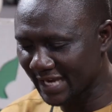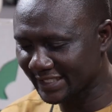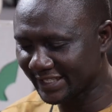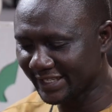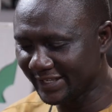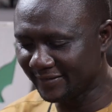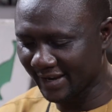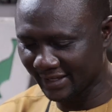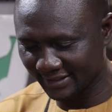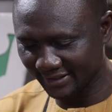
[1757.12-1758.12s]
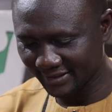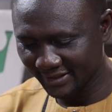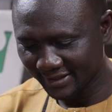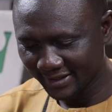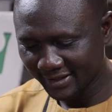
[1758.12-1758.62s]
as he liveth.
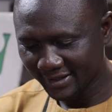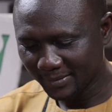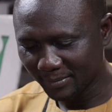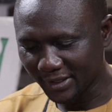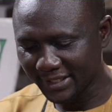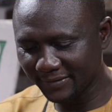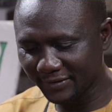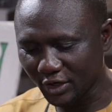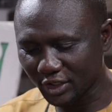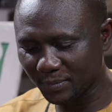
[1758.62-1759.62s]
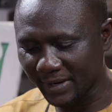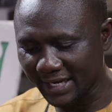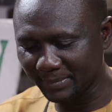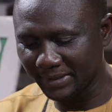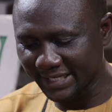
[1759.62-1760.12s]
But if the
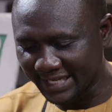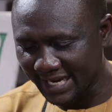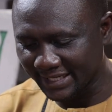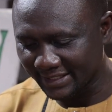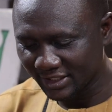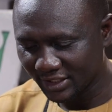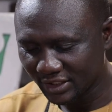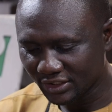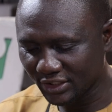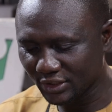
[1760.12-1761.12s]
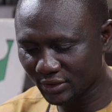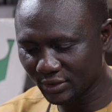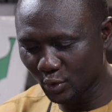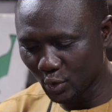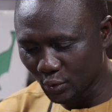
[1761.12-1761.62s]
husband be dead, she
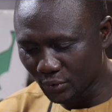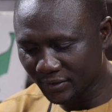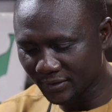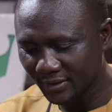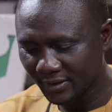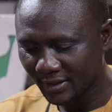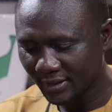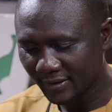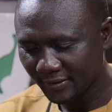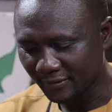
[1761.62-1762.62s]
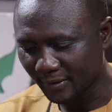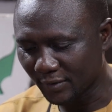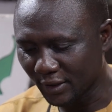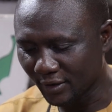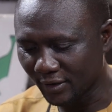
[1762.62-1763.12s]
is loosed from
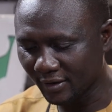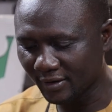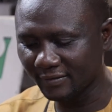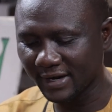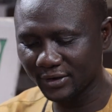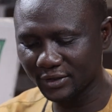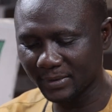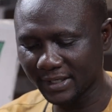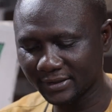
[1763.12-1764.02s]
the law of her husband.